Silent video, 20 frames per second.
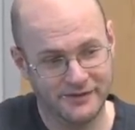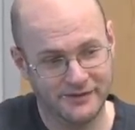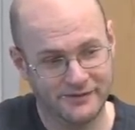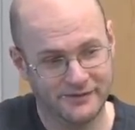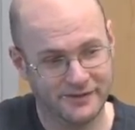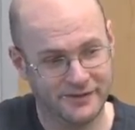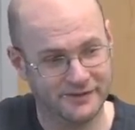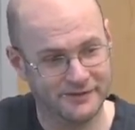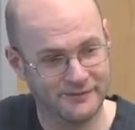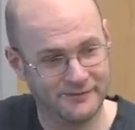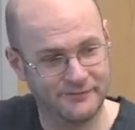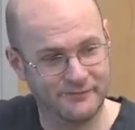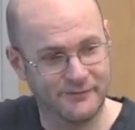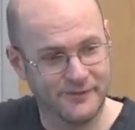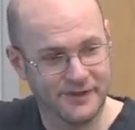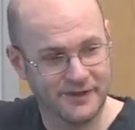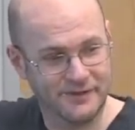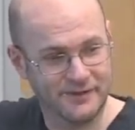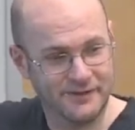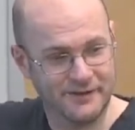Right?
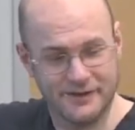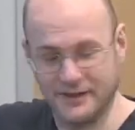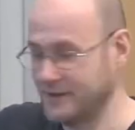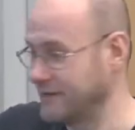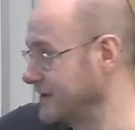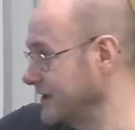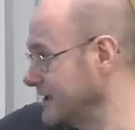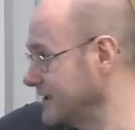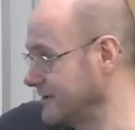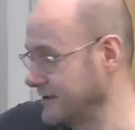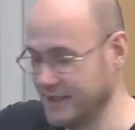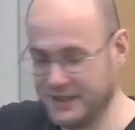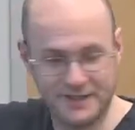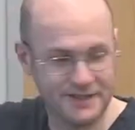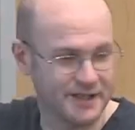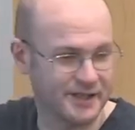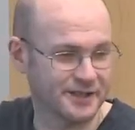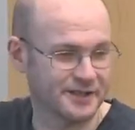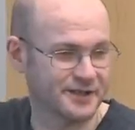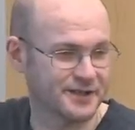My, the, the, these
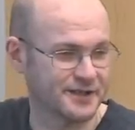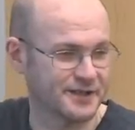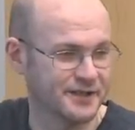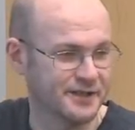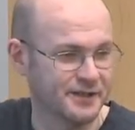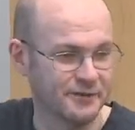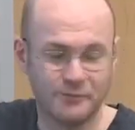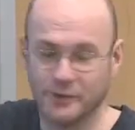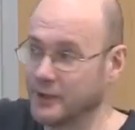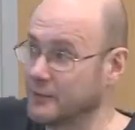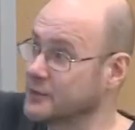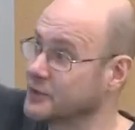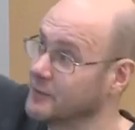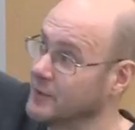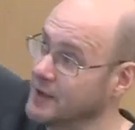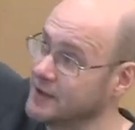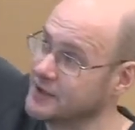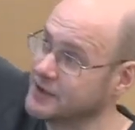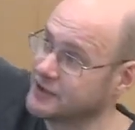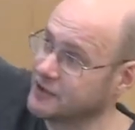things, when I'm talking
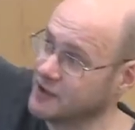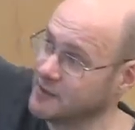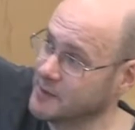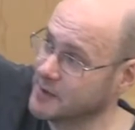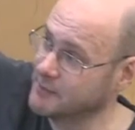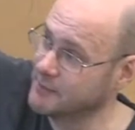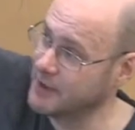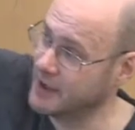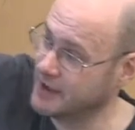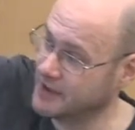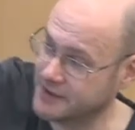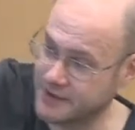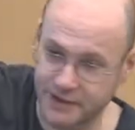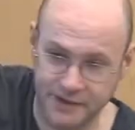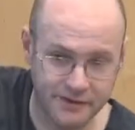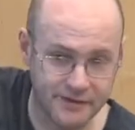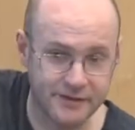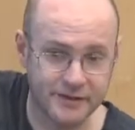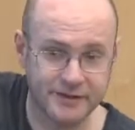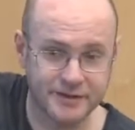about the streaming parts, the
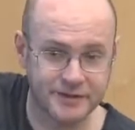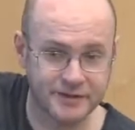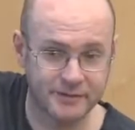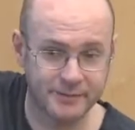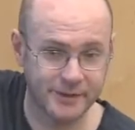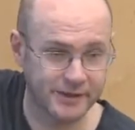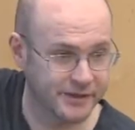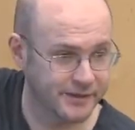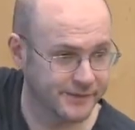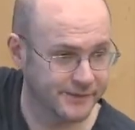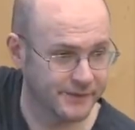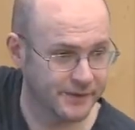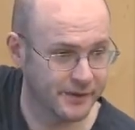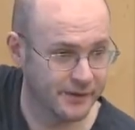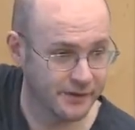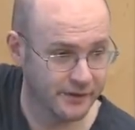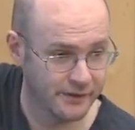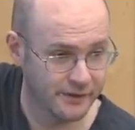other things are a bit different.